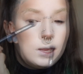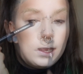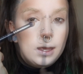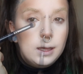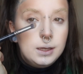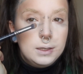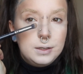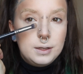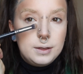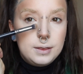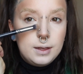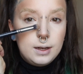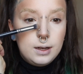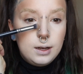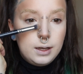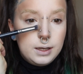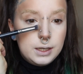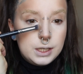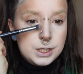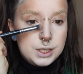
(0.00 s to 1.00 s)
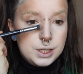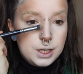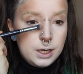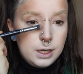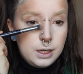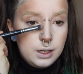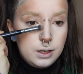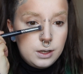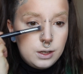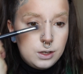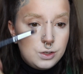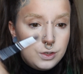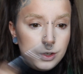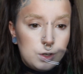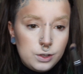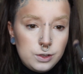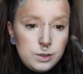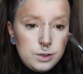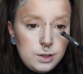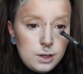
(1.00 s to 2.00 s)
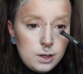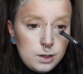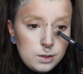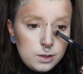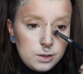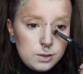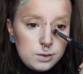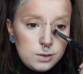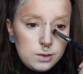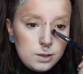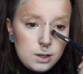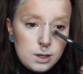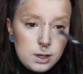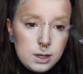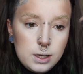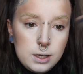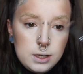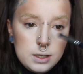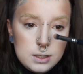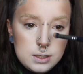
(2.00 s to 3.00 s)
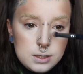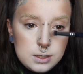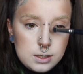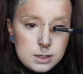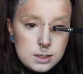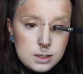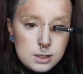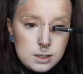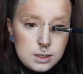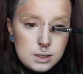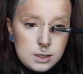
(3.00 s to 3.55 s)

And the lighter shade just down the sides